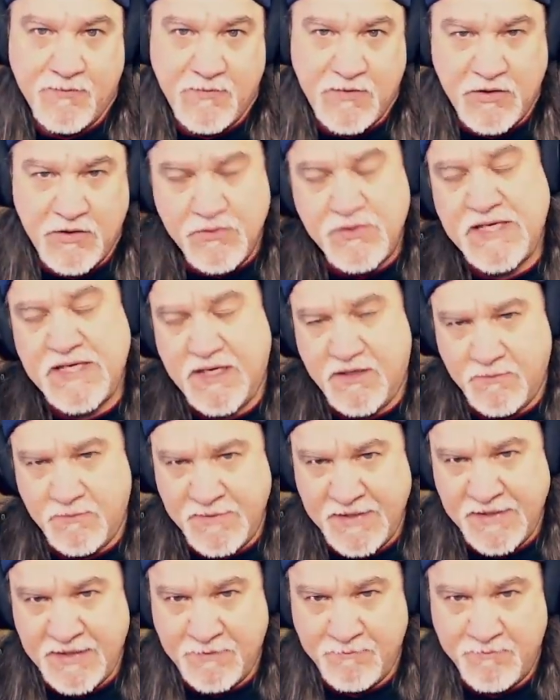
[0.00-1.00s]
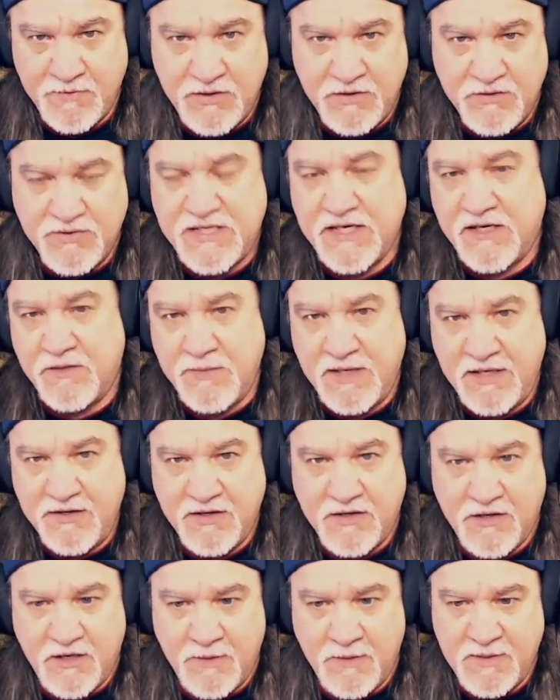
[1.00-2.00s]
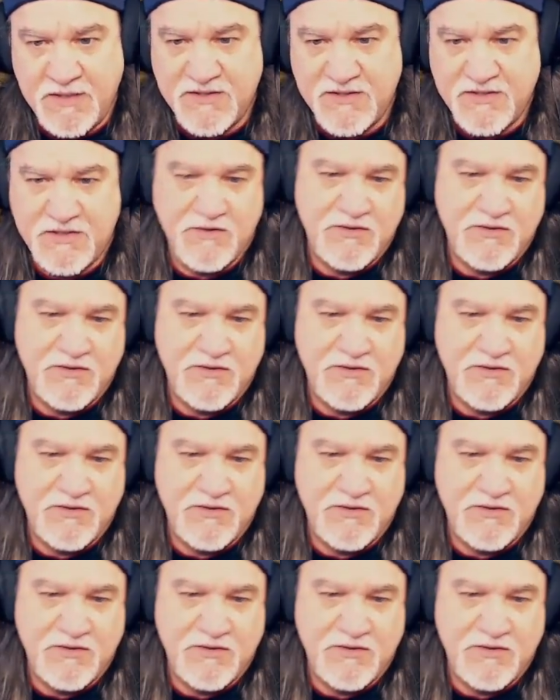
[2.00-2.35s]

You tell me. You tell me in the comments.